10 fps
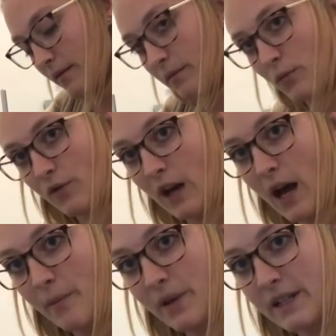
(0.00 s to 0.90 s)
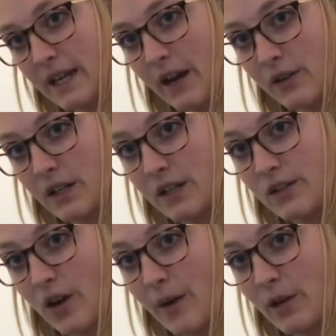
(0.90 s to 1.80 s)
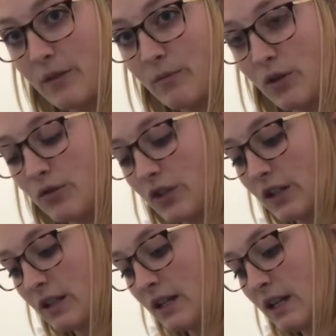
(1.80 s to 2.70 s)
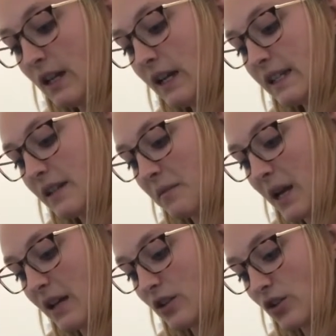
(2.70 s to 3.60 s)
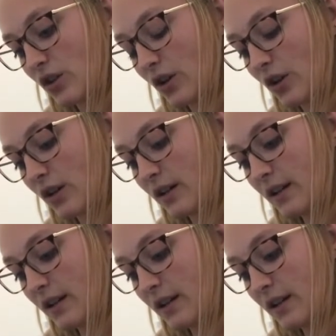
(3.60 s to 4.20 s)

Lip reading: move it up and down in a scrubbing motion to make sure